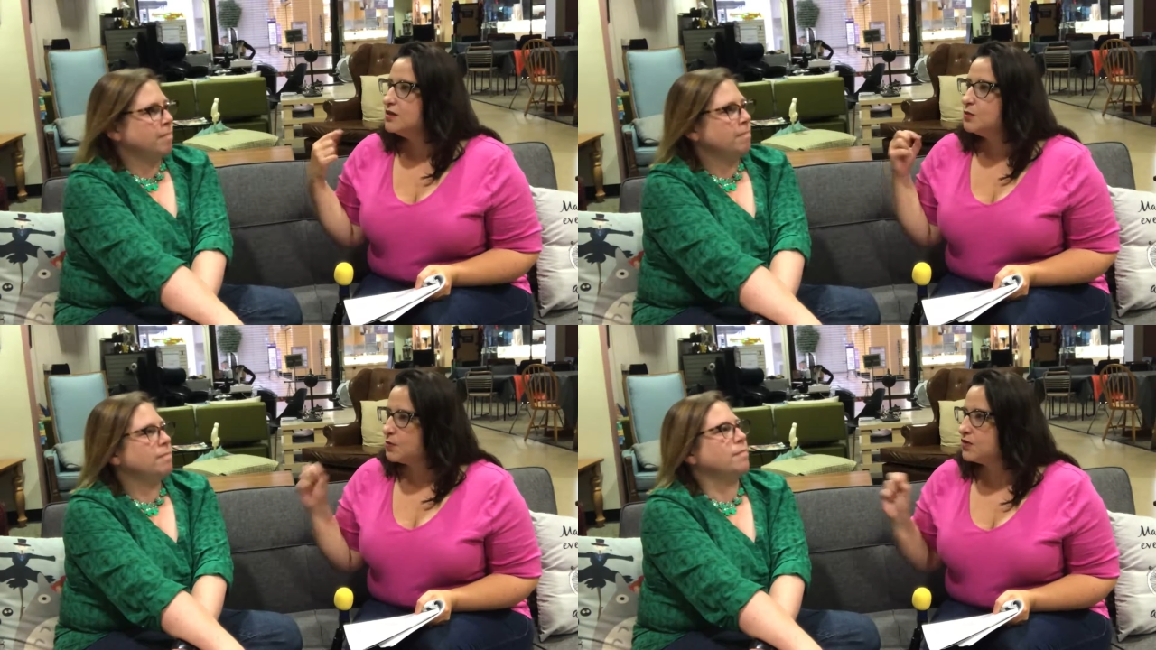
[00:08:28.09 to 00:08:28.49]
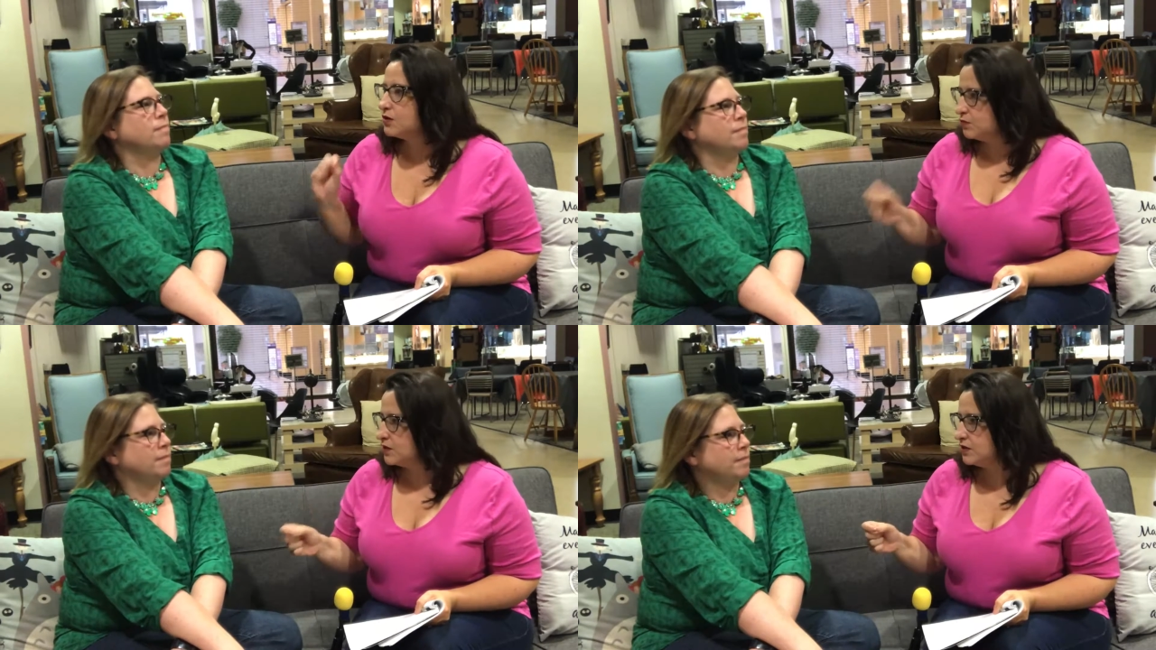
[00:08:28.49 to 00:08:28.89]
Speaker 1: people that
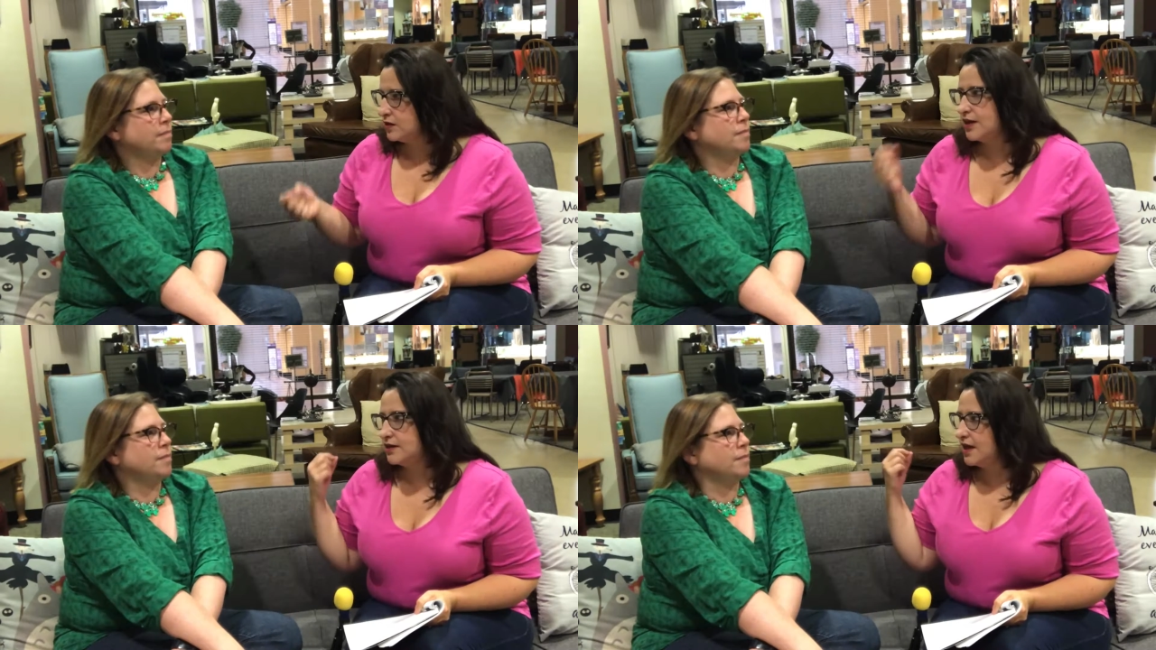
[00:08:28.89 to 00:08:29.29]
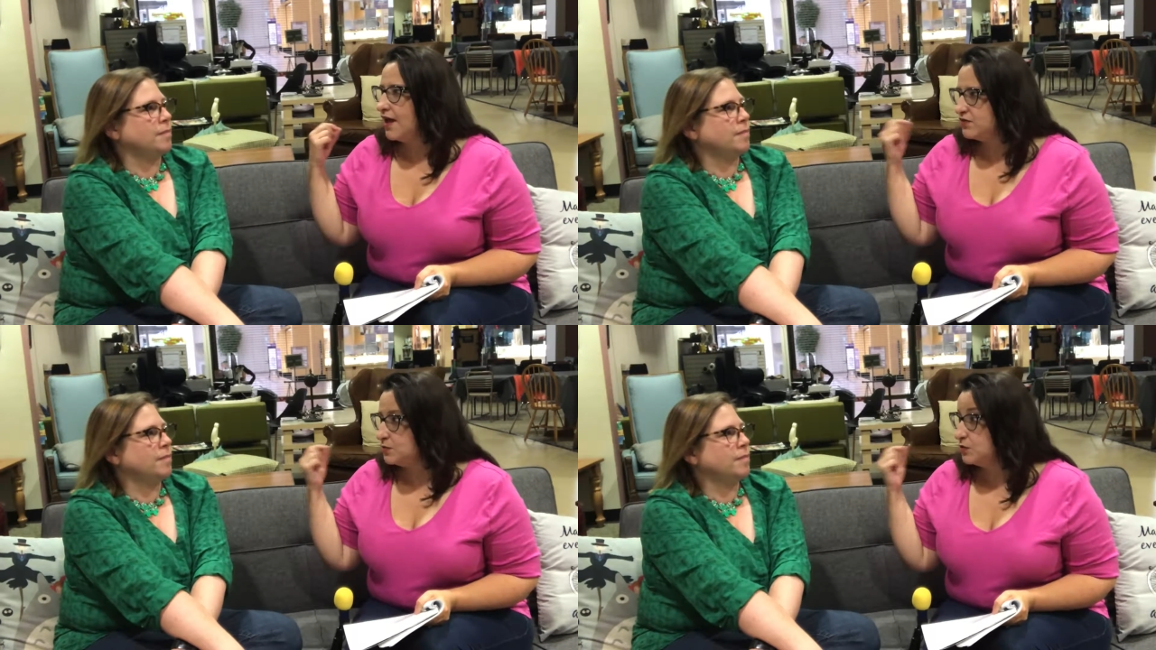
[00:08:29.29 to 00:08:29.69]
are really good at it
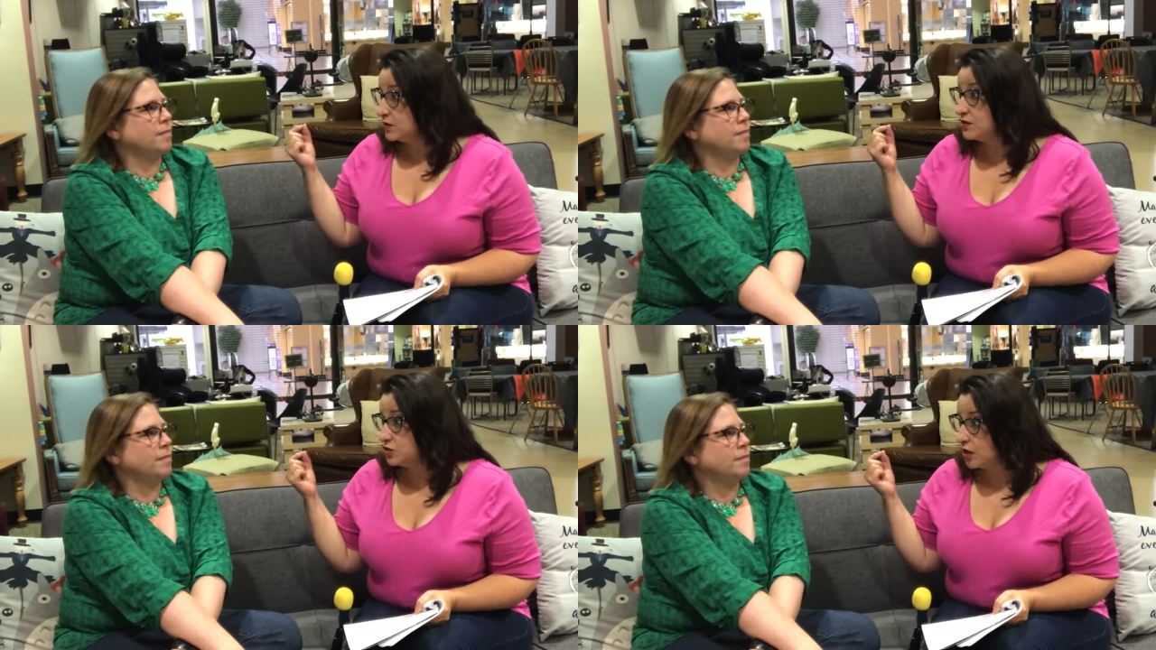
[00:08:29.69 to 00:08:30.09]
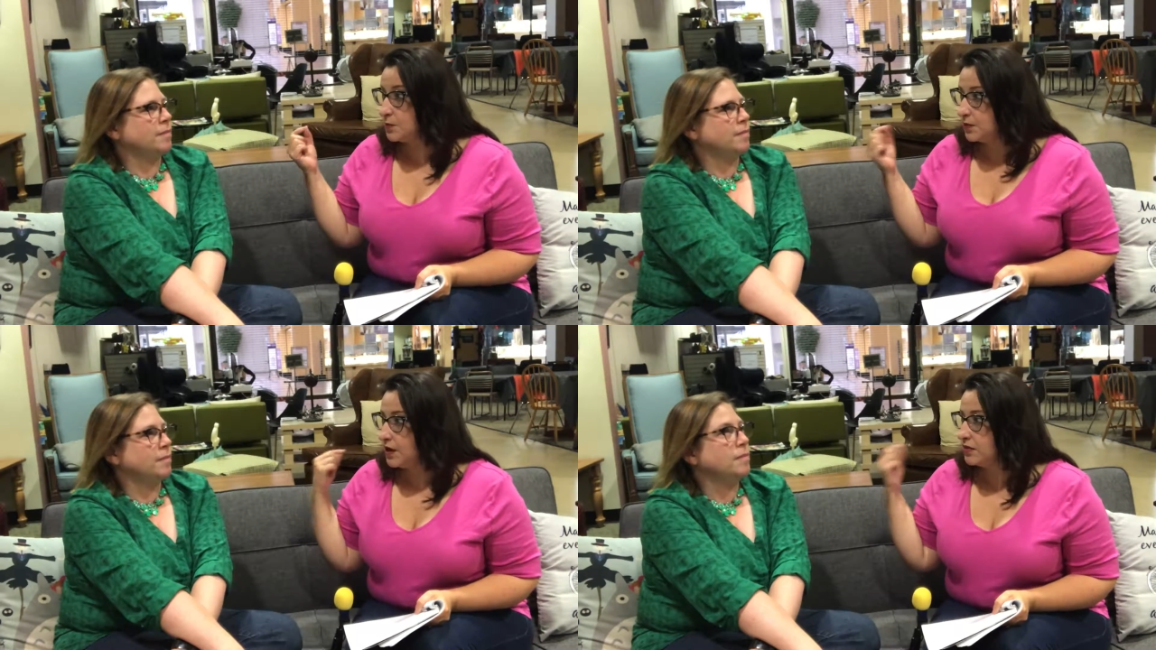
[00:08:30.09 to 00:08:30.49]
have to be really sharp
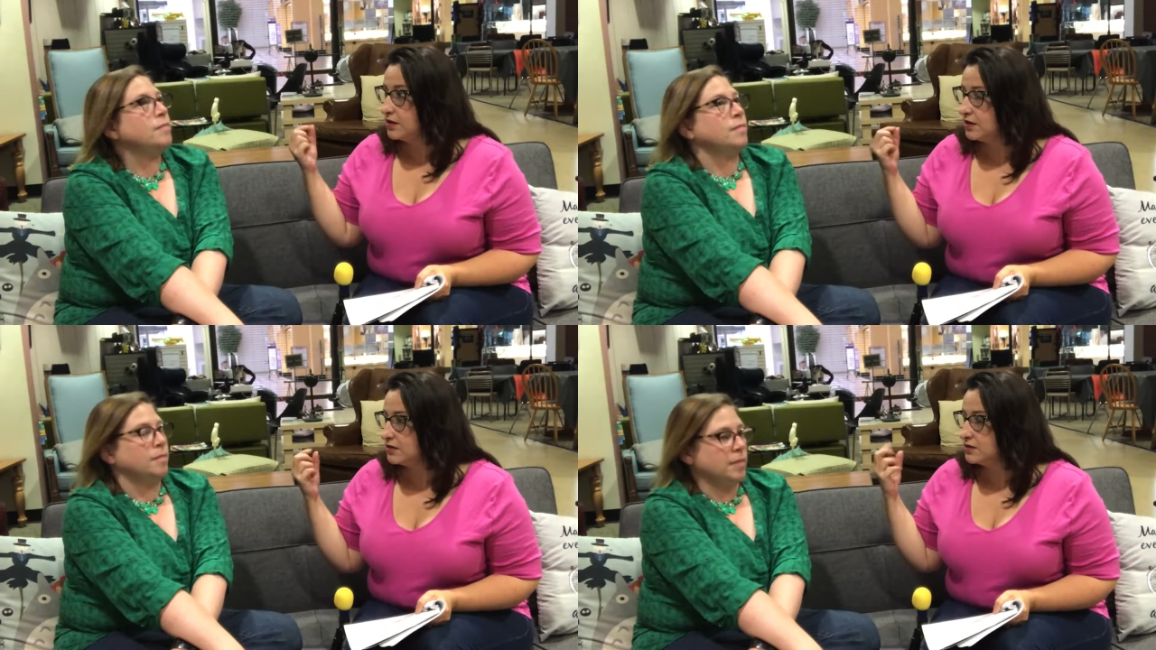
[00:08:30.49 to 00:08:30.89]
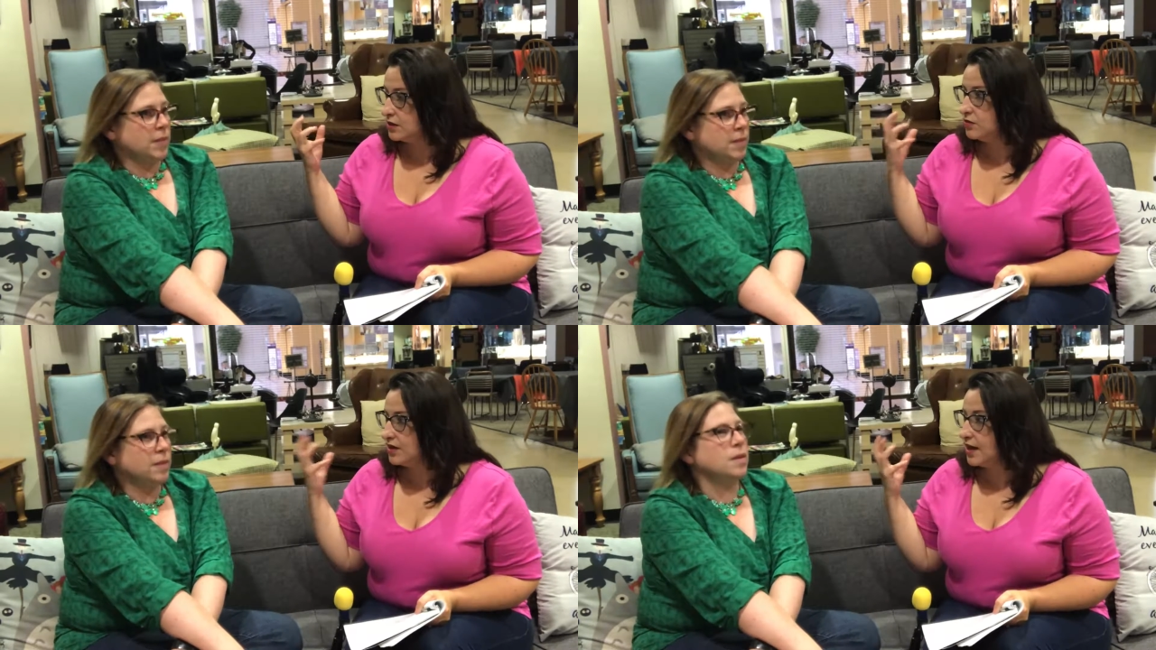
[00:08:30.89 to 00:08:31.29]
on their you
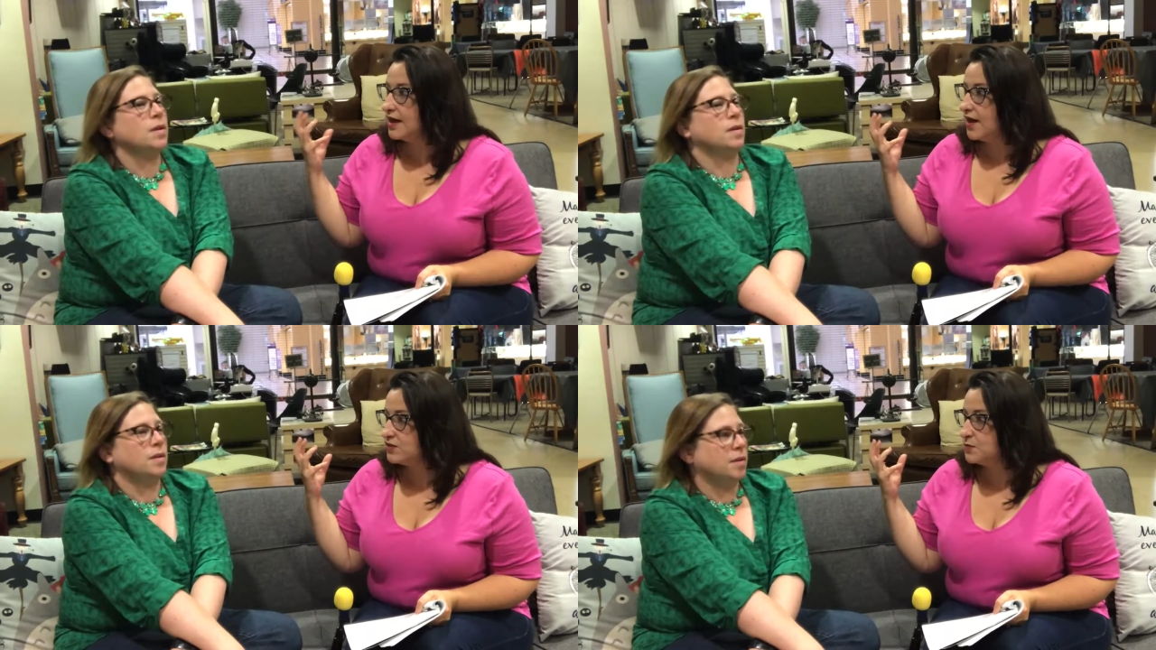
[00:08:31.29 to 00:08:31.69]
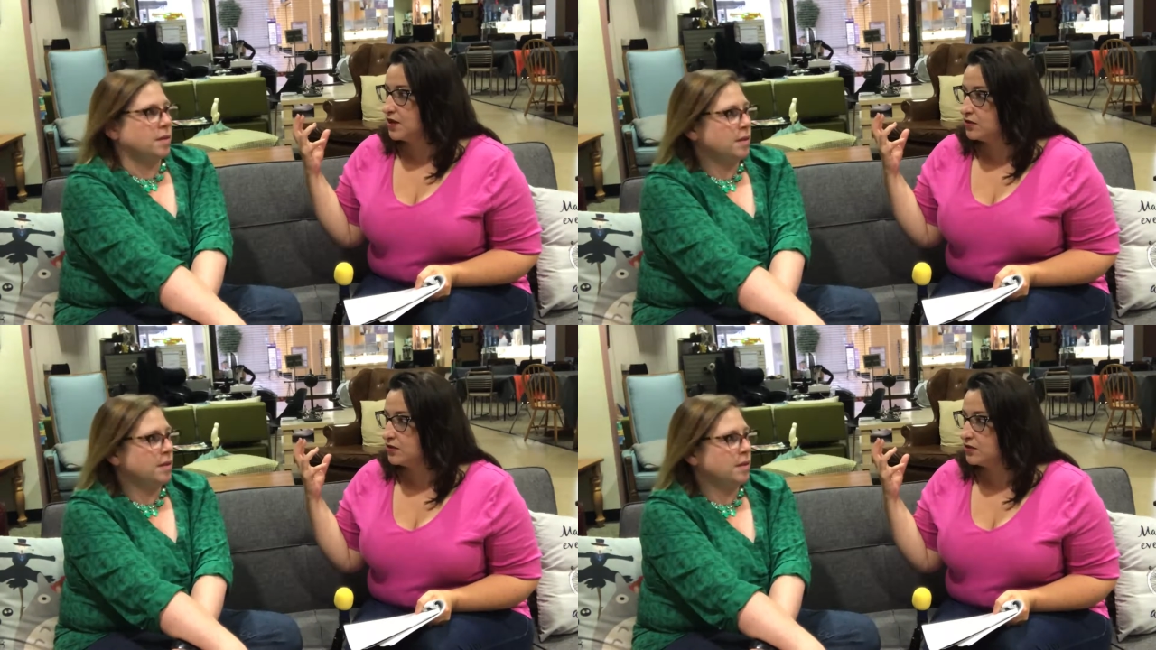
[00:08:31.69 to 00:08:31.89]
know they kind of have to be